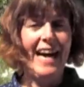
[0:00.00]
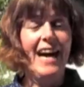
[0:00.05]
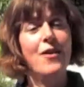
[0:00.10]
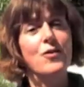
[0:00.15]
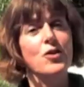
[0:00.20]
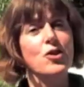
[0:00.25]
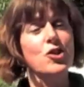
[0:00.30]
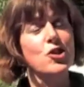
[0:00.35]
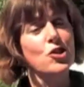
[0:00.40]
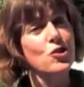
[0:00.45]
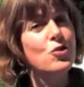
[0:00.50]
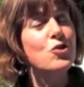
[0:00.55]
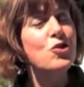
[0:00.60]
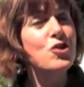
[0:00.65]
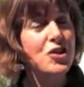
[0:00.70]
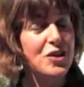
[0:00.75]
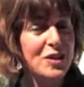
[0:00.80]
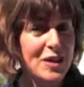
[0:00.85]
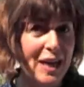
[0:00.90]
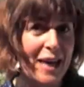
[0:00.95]
And the
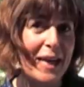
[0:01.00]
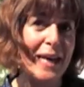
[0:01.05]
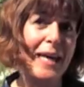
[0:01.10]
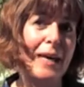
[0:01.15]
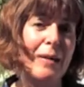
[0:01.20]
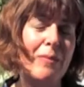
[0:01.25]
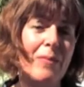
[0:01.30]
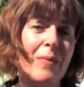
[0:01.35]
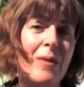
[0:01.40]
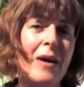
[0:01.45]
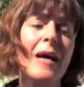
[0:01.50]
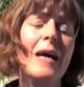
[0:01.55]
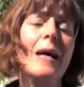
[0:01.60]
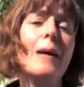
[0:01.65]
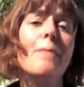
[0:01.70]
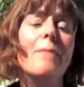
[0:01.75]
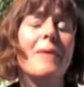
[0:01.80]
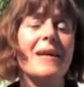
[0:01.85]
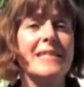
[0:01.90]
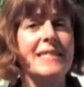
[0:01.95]
solution came
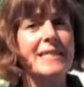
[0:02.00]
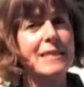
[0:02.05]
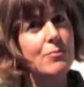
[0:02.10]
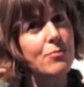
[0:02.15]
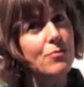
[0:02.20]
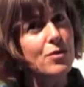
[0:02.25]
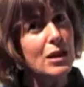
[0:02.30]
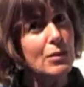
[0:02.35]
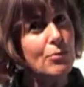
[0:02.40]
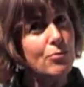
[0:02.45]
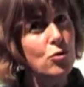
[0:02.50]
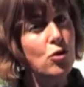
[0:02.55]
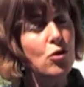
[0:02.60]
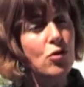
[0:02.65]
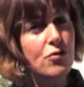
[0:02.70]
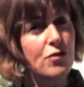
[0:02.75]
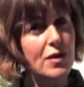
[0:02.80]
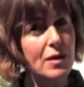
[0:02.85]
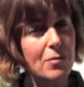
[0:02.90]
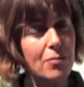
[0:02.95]
by simply
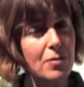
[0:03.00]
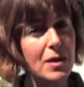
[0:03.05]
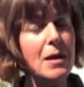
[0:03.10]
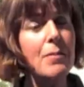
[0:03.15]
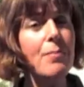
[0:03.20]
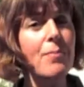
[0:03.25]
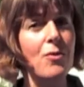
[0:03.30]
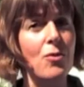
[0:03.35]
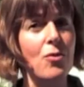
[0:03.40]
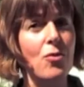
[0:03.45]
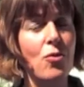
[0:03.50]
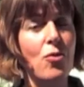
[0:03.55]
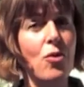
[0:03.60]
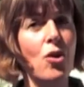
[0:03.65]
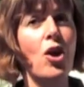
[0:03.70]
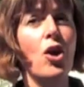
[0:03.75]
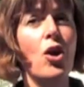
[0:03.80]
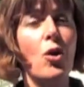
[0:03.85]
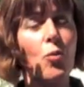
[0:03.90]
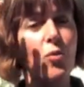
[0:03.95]
moving people
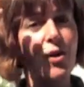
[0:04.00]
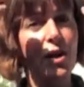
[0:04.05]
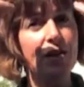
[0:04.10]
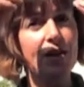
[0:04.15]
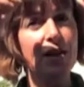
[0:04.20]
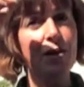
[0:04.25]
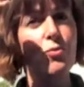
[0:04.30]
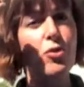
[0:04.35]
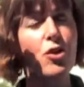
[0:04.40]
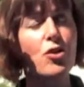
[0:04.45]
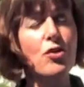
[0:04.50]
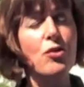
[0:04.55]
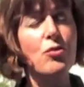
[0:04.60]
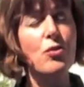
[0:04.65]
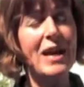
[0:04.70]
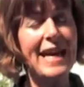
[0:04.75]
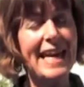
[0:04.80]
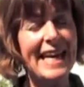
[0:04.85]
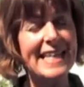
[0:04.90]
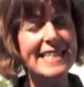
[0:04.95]
where they were
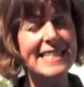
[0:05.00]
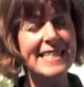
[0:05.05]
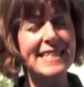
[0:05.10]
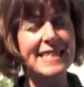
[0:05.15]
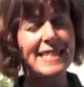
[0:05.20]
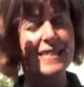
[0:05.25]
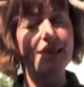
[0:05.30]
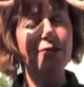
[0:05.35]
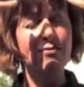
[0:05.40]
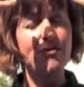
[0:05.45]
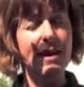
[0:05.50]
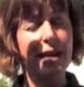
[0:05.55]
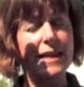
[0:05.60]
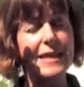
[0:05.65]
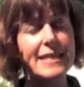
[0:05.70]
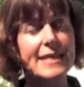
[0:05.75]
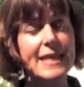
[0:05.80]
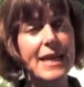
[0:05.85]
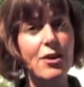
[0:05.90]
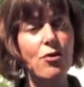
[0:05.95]
located, their
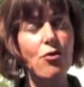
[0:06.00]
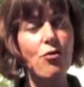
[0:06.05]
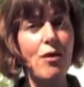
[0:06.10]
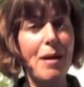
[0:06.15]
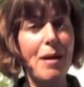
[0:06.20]
internal